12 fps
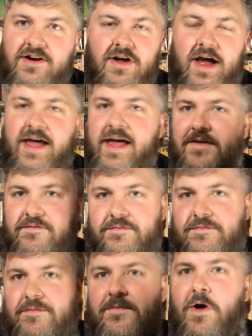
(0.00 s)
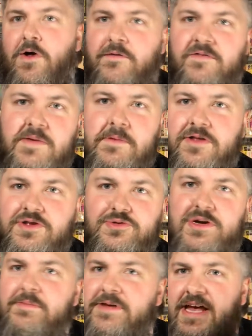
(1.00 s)
On, I have all of them on the
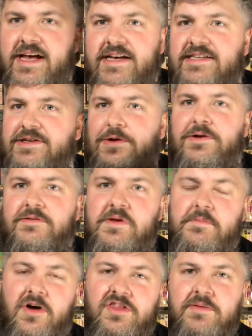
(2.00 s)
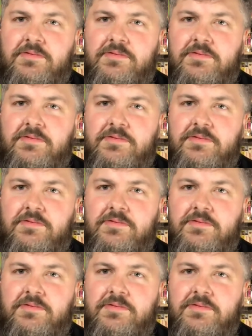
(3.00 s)
Dreamcast, all of them on the